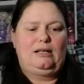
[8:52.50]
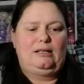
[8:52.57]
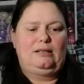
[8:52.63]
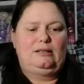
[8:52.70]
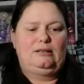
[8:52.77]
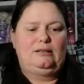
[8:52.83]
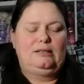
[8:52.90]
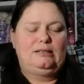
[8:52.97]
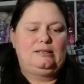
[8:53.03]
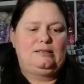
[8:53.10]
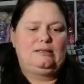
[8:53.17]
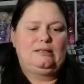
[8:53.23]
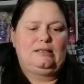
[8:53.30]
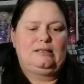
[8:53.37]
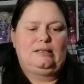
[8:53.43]
And
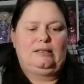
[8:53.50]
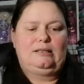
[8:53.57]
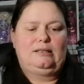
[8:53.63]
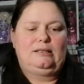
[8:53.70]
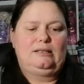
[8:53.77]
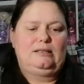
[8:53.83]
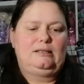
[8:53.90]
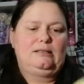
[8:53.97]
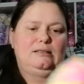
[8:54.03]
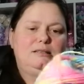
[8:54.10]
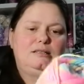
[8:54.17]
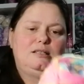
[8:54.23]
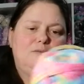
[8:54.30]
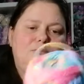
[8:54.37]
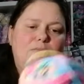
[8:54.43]
this
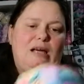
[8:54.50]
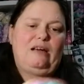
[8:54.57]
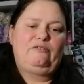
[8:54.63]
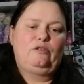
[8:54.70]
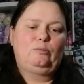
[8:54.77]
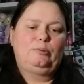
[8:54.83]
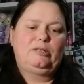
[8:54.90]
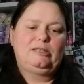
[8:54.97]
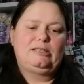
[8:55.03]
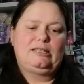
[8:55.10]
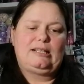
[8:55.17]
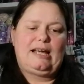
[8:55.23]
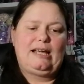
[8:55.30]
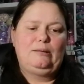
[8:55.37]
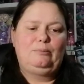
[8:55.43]
is Marvel
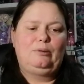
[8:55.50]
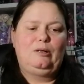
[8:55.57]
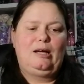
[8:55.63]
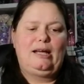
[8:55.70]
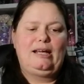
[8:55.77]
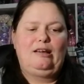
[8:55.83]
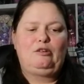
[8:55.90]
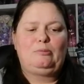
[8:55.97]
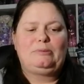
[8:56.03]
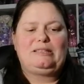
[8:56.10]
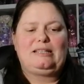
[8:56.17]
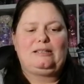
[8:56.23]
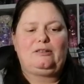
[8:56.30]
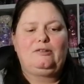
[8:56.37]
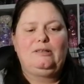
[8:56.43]
printed 8 ply,
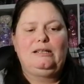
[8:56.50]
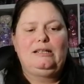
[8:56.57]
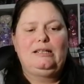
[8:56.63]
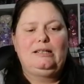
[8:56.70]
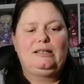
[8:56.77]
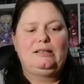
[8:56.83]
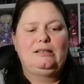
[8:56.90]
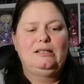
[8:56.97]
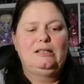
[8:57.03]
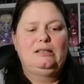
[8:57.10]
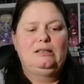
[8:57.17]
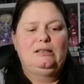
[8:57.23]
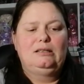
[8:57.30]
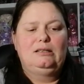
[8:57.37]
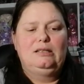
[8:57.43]
100% acrylic,
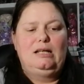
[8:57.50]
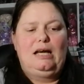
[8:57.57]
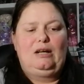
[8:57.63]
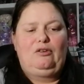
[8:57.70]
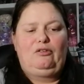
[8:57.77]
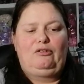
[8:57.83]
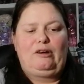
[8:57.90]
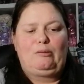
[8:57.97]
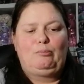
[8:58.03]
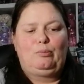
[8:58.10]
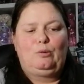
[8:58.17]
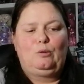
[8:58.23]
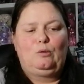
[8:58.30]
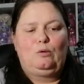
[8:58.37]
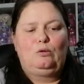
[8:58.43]
100 gram
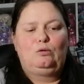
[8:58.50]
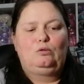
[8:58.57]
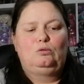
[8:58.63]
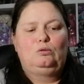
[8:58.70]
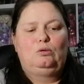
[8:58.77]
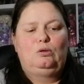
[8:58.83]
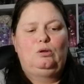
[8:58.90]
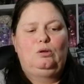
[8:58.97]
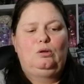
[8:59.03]
ball,